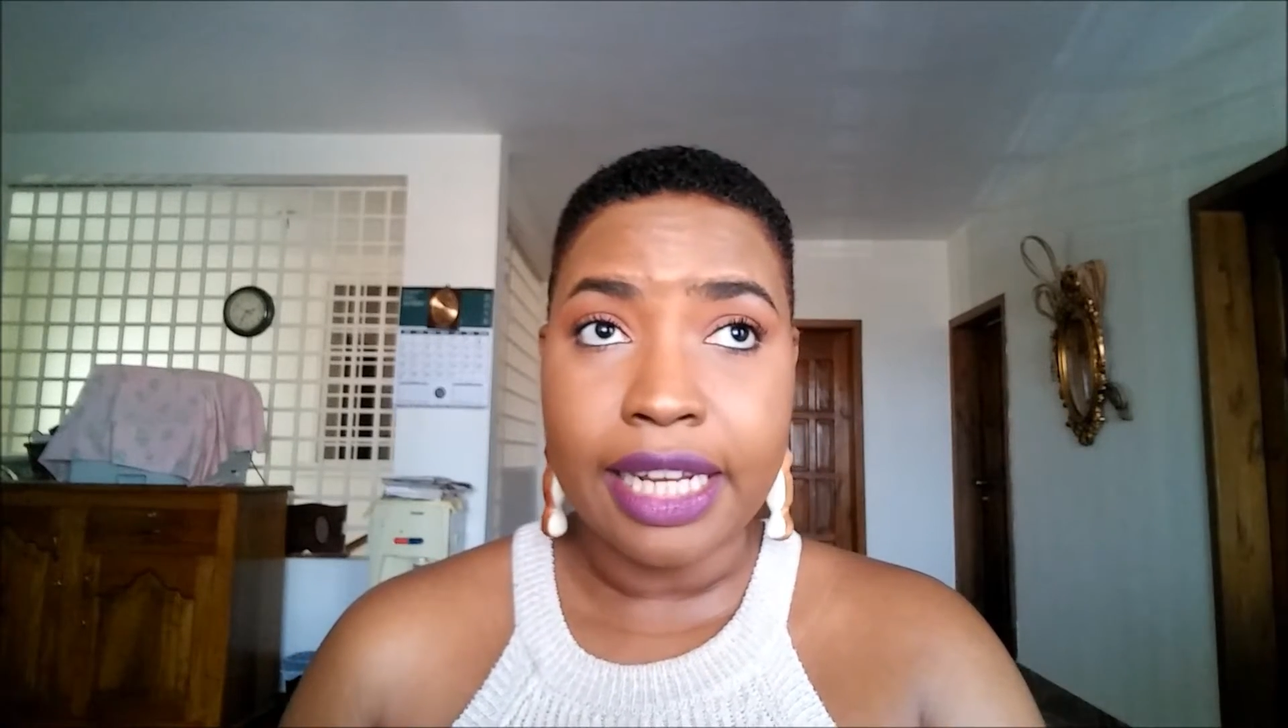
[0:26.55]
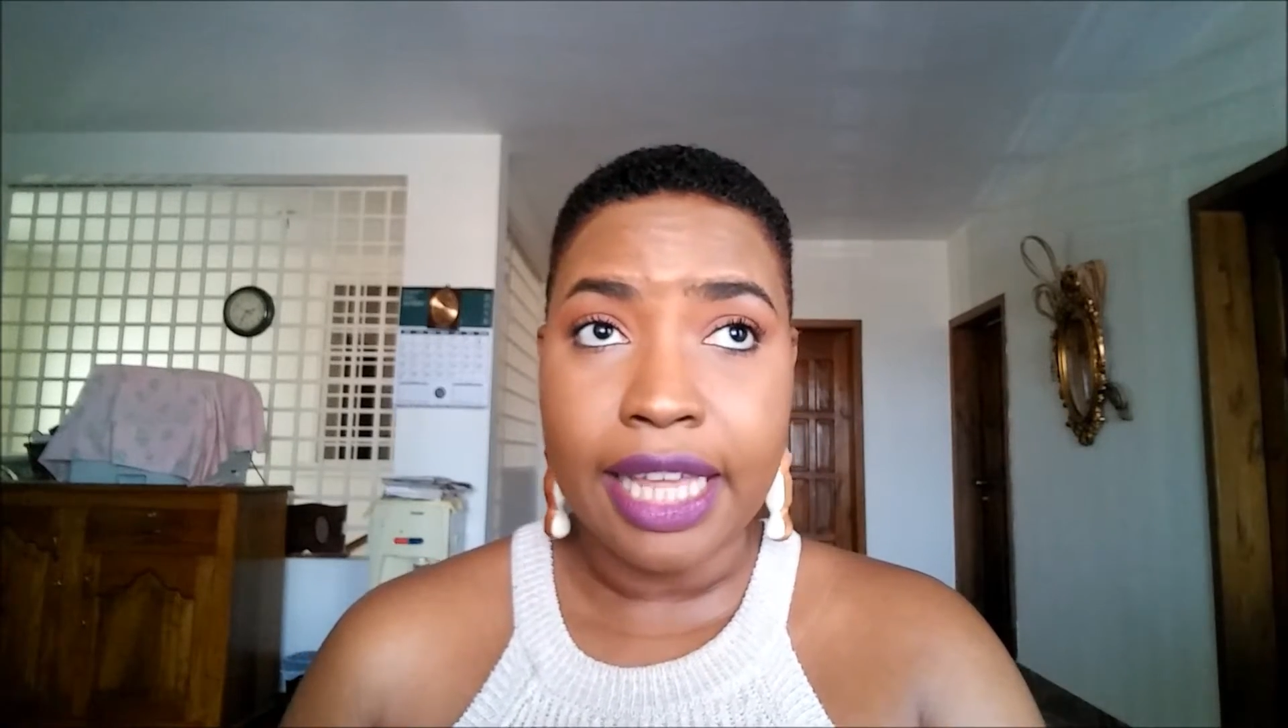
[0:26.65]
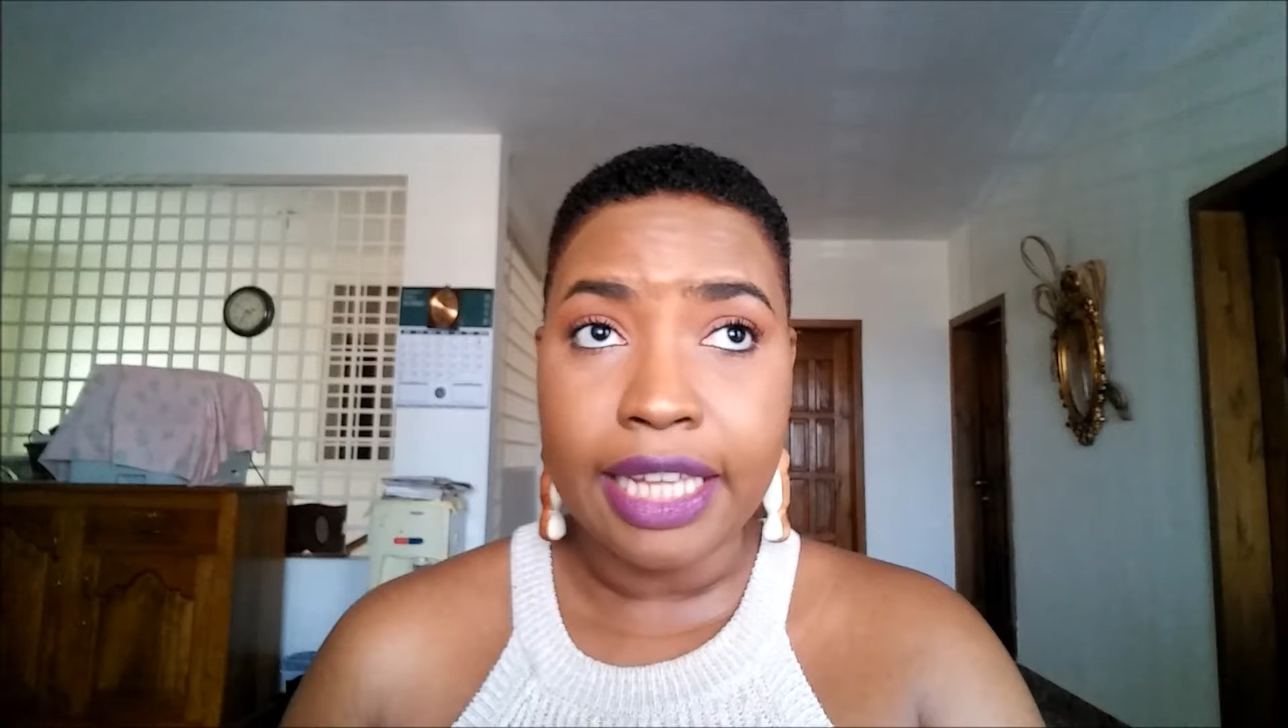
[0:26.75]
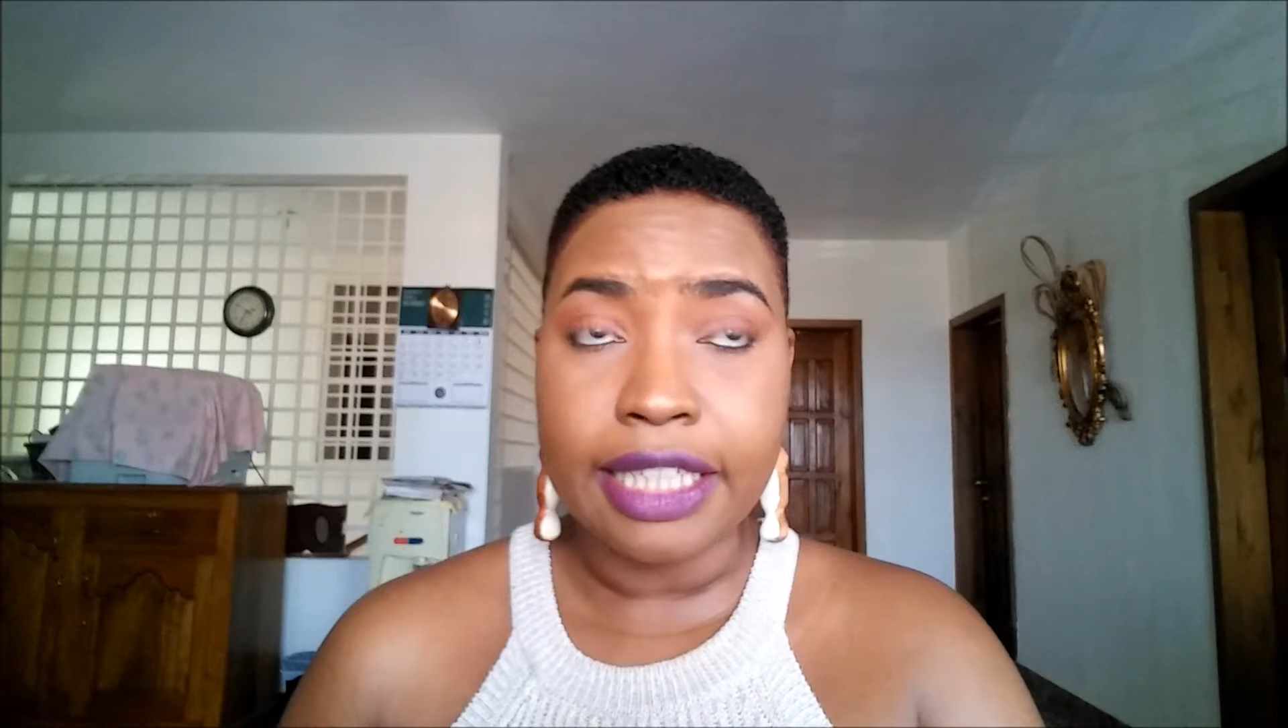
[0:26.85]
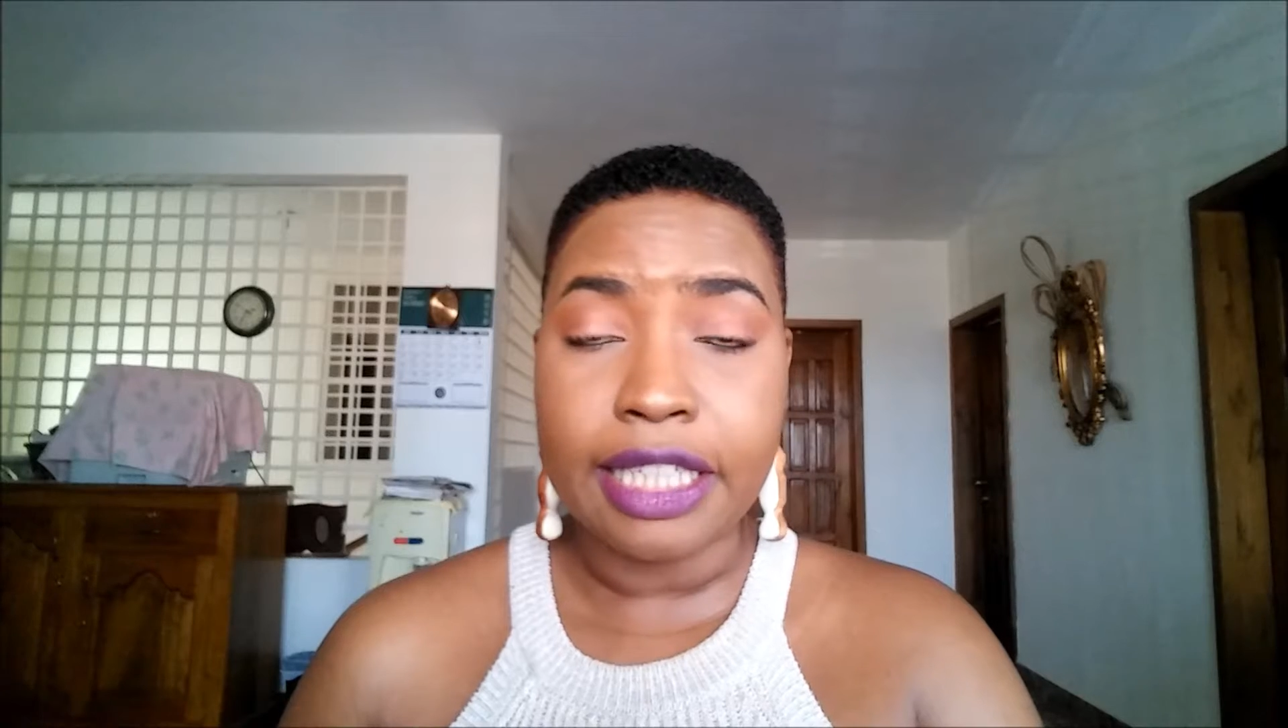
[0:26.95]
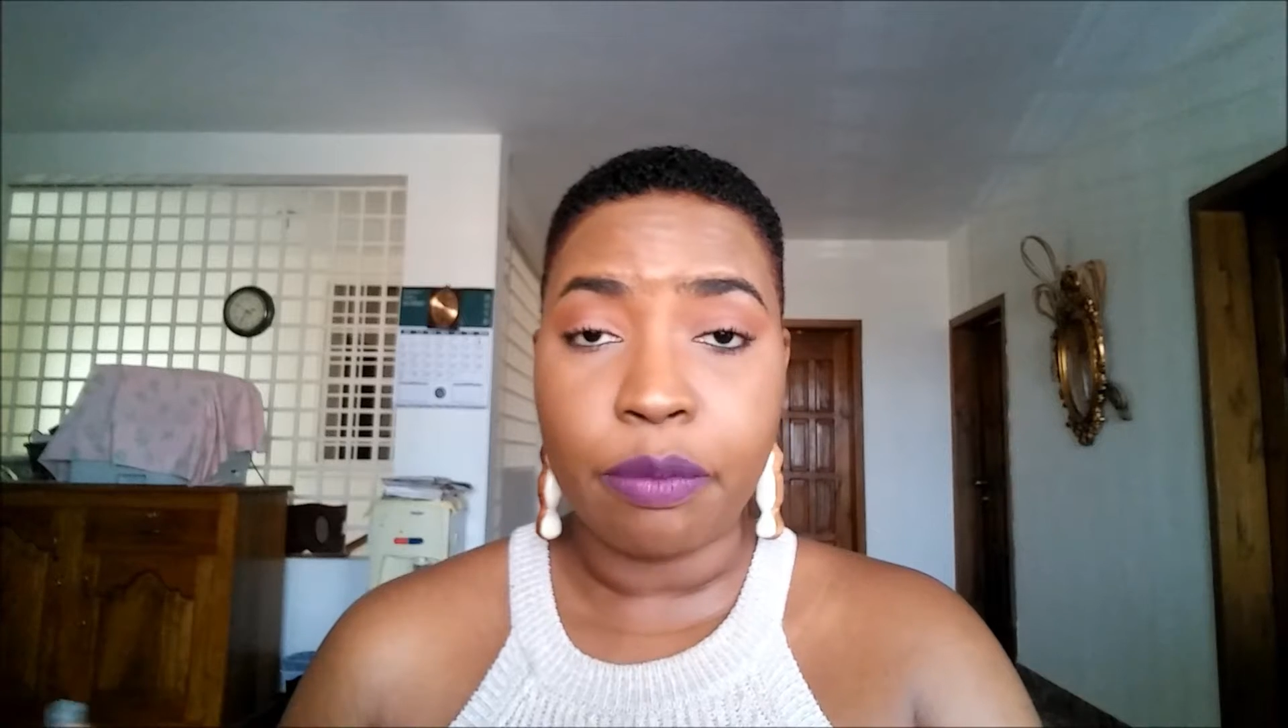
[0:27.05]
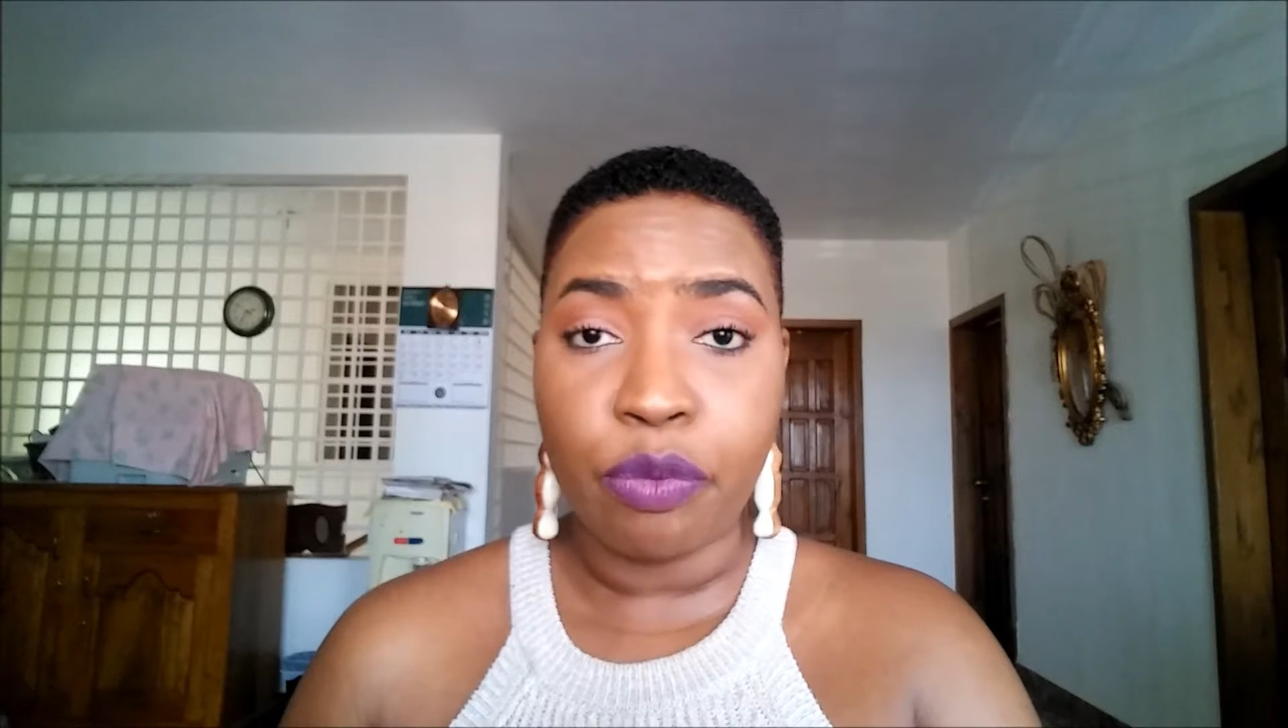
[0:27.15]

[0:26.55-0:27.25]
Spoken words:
Haiti,